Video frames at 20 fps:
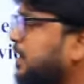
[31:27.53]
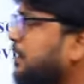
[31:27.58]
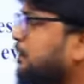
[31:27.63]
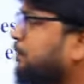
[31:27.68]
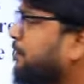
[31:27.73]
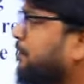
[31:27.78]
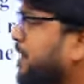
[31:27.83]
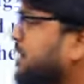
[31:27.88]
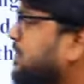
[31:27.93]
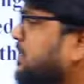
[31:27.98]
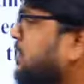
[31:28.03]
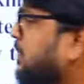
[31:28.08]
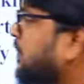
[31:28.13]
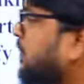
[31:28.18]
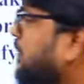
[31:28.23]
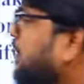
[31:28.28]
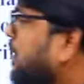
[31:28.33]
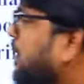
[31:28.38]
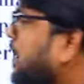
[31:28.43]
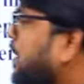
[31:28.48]
First,
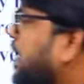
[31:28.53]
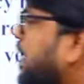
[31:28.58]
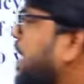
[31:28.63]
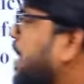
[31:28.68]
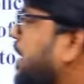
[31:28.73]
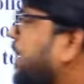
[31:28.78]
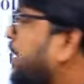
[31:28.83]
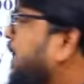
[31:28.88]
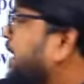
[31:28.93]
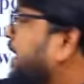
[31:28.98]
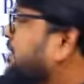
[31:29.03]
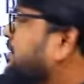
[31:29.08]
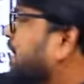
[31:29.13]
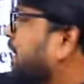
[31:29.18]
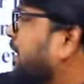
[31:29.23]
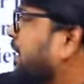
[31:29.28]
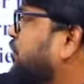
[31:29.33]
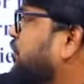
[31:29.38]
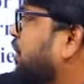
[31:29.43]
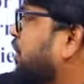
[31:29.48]
a
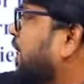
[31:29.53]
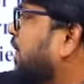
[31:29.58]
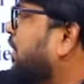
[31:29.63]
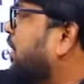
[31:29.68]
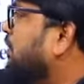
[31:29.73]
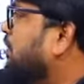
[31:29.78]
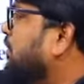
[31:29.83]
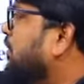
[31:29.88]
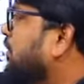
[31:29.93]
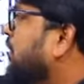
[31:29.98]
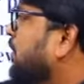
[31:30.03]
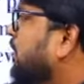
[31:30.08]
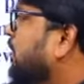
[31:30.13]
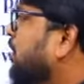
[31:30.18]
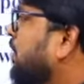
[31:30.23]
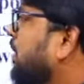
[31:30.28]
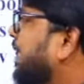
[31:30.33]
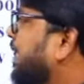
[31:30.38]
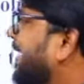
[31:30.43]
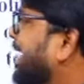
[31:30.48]
researcher
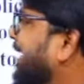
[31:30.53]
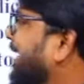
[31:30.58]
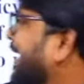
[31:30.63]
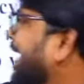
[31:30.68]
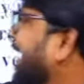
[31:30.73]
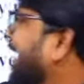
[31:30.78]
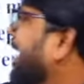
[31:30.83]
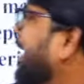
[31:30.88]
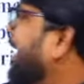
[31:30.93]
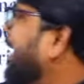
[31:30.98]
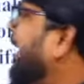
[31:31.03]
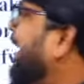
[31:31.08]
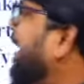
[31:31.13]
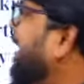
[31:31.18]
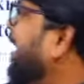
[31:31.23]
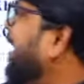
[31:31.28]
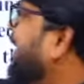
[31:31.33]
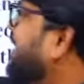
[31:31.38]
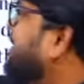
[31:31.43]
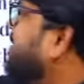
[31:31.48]
critically
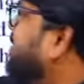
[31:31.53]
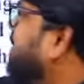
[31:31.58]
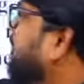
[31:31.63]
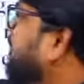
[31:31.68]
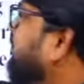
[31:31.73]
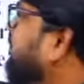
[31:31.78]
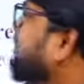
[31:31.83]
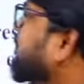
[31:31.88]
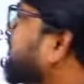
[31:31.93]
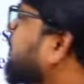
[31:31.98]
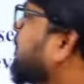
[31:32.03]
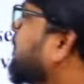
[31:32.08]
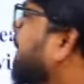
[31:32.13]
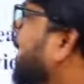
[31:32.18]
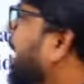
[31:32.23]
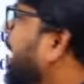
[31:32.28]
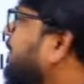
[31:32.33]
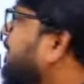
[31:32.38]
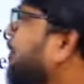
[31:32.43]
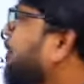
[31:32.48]
list
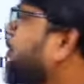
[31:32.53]
at the